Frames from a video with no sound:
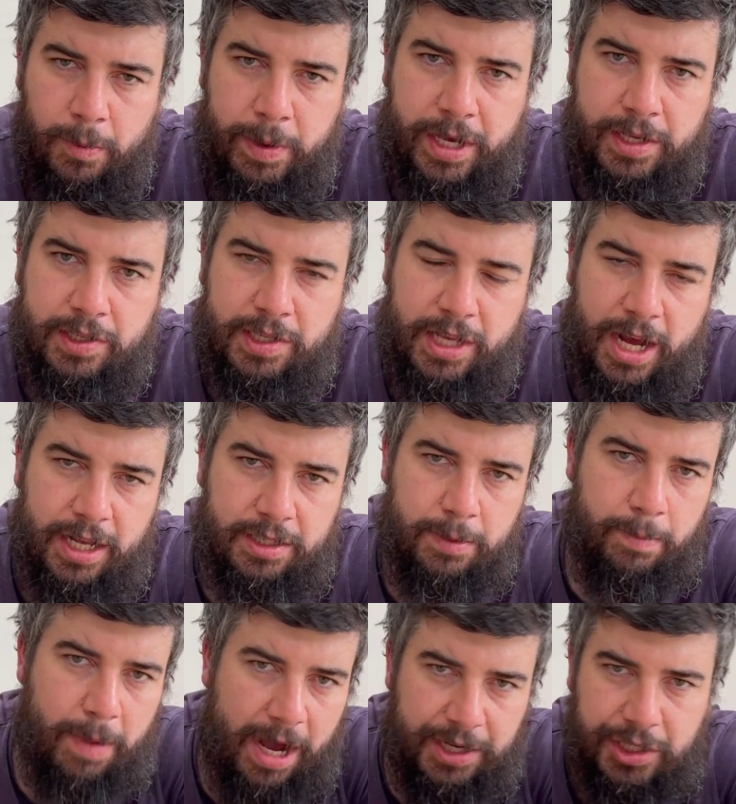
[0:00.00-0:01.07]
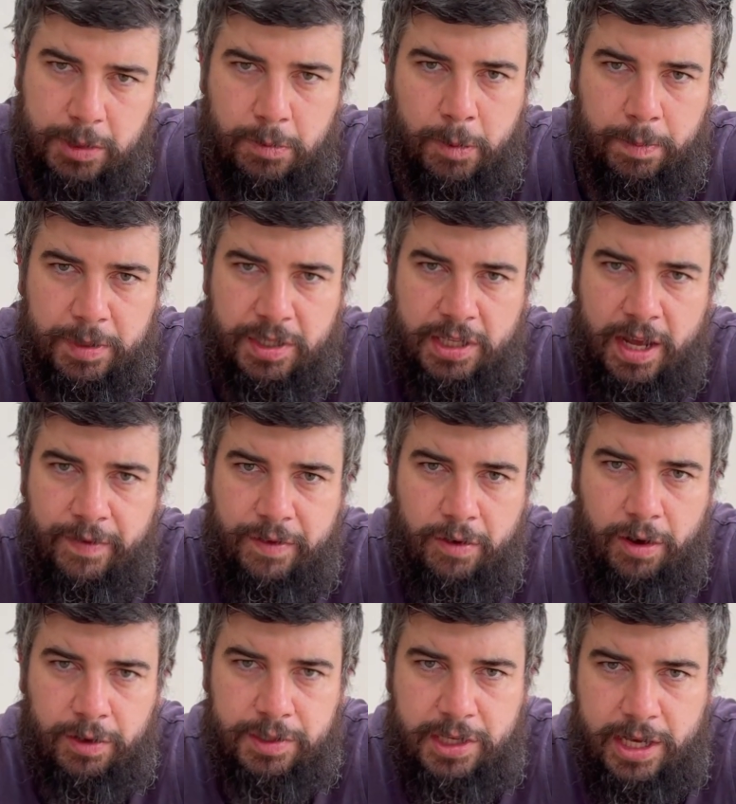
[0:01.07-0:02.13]
we can start to match them up and see if
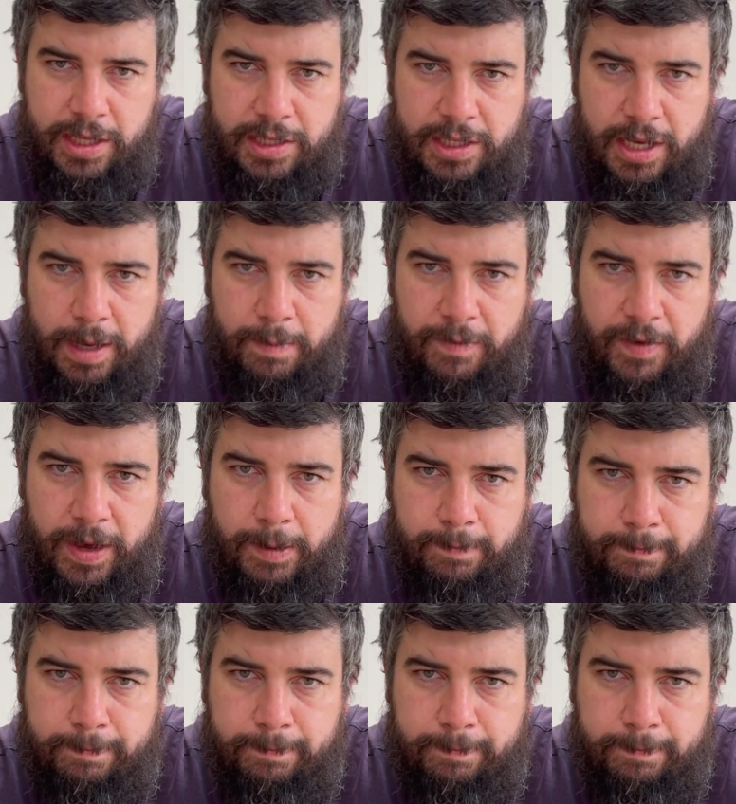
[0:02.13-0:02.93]
they're all saying the same thing.